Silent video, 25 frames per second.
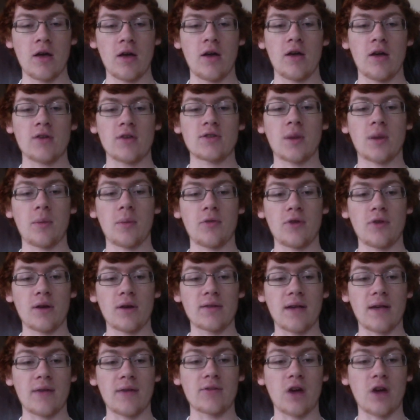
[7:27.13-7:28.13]
Sub if you guys
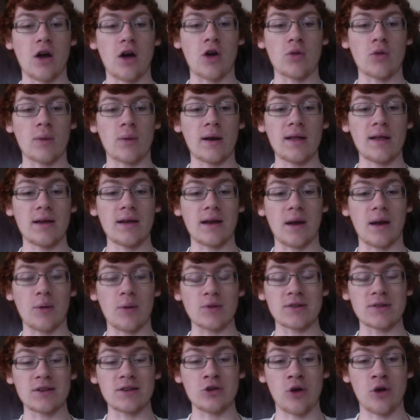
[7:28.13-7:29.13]
have not already, and I will
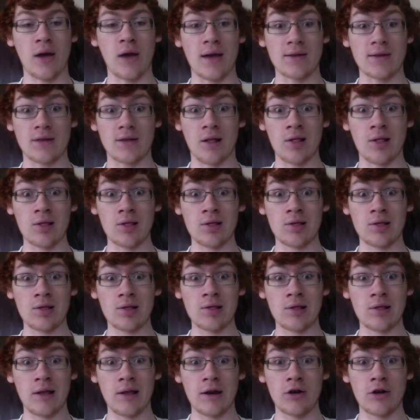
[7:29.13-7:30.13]
see you guys
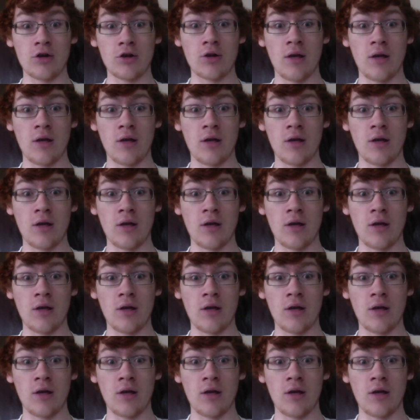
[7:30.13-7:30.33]
later.